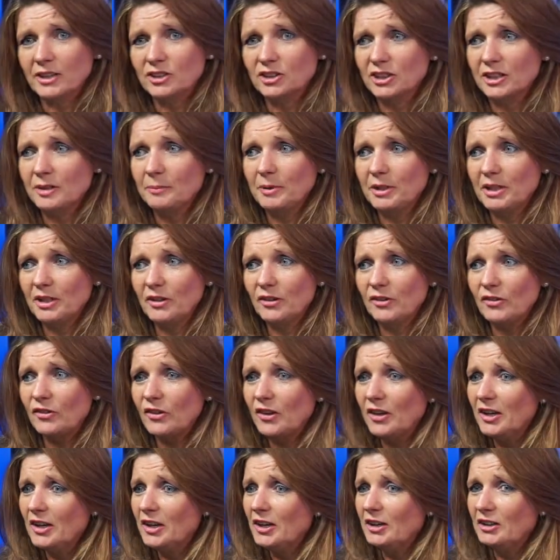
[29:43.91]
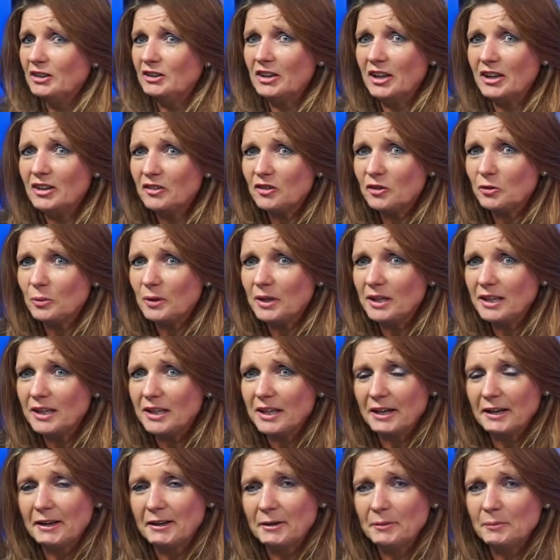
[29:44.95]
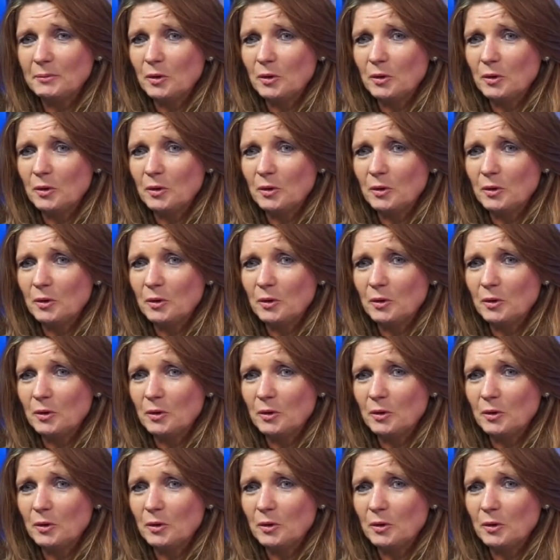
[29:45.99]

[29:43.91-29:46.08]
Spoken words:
actually, because next week